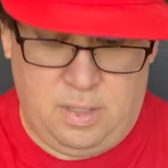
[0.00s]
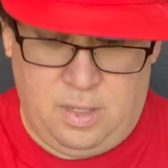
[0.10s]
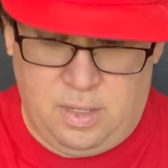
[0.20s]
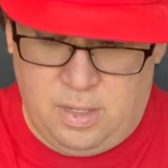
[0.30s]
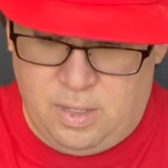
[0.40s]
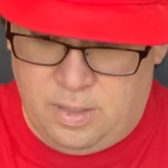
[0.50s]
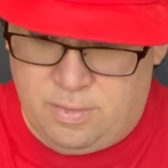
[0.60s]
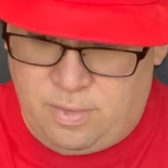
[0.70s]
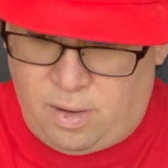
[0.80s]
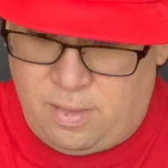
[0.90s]

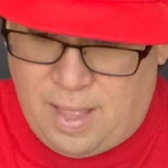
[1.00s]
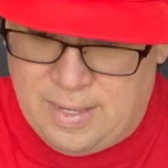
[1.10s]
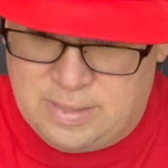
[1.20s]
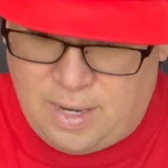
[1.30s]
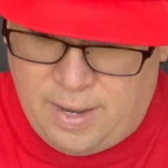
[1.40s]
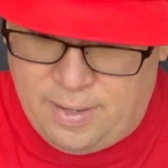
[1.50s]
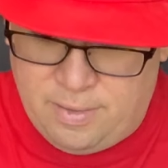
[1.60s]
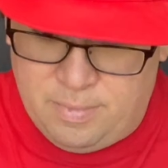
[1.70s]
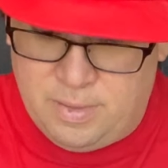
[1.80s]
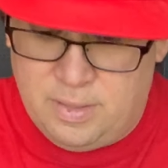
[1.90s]
And our last
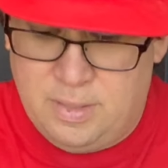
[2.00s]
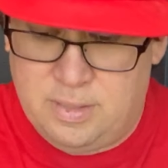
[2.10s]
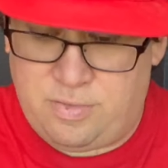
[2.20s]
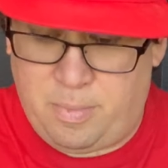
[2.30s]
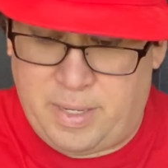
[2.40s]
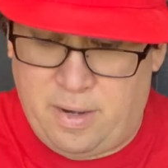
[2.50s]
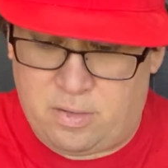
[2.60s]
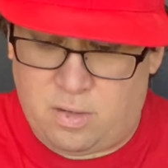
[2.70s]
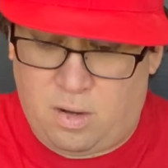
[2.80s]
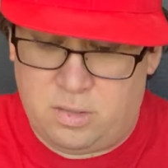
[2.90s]
item is from a
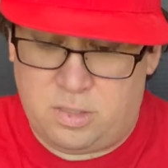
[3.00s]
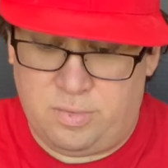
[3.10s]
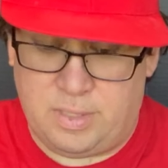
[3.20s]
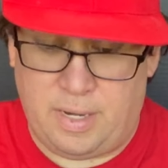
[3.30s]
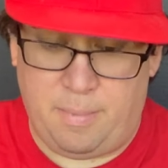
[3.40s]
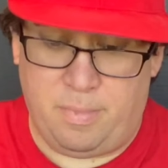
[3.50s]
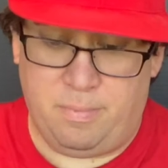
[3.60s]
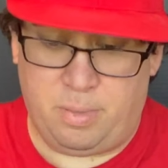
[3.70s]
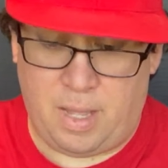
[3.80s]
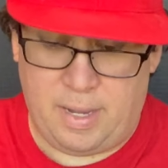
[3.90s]
character also with the name
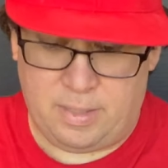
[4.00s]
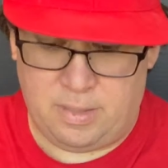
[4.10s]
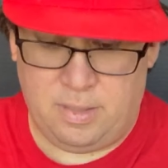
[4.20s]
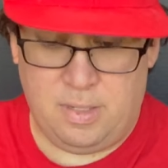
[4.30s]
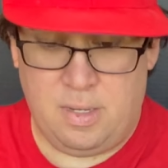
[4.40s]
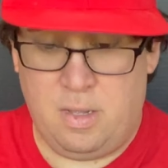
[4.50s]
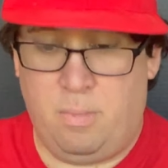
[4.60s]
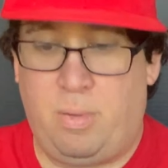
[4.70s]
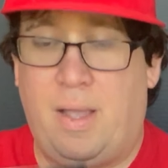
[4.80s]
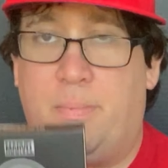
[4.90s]

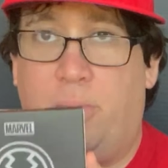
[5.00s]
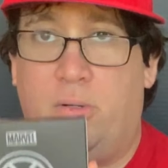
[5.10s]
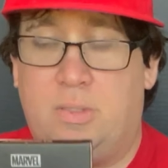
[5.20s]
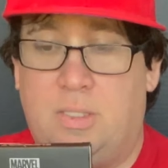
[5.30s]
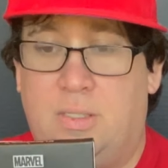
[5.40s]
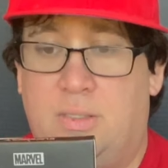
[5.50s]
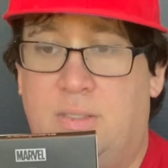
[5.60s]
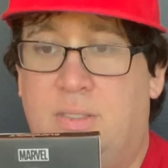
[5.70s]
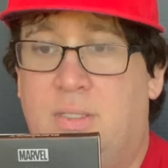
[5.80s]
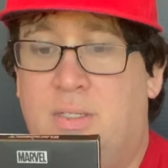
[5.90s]
Black Bolt.
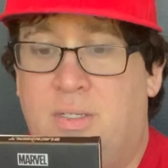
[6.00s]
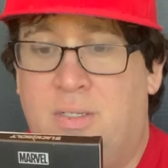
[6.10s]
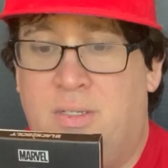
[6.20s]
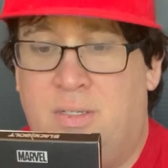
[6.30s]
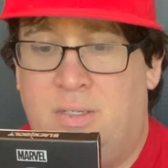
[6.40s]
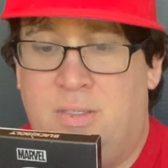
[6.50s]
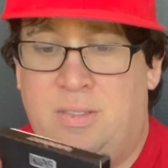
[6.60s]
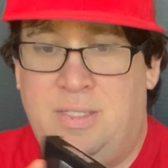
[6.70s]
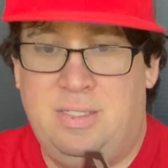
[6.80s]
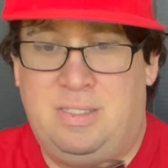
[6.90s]

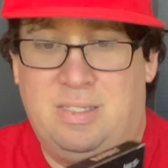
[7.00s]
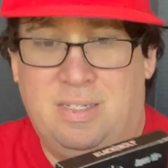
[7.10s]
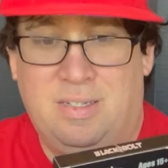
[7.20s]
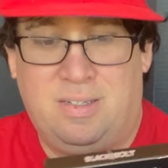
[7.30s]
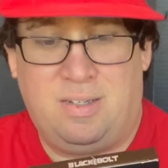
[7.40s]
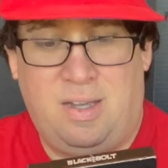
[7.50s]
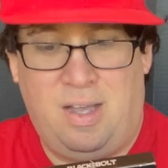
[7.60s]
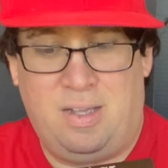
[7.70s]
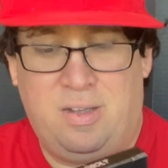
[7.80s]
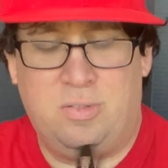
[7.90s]
These
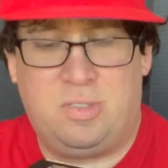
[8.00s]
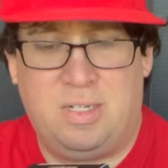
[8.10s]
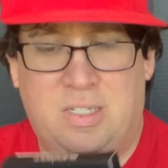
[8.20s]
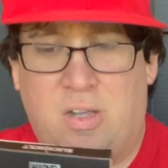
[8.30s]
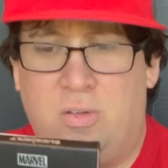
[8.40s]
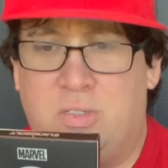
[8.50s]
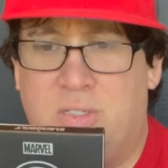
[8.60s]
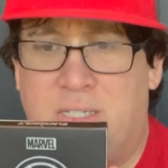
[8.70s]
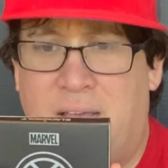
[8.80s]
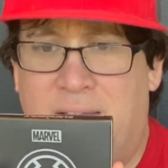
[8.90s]
it's a coaster
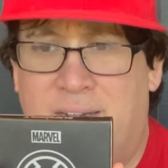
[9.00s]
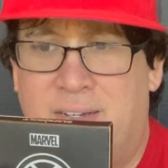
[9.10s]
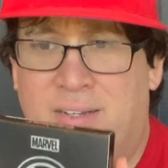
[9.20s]
set.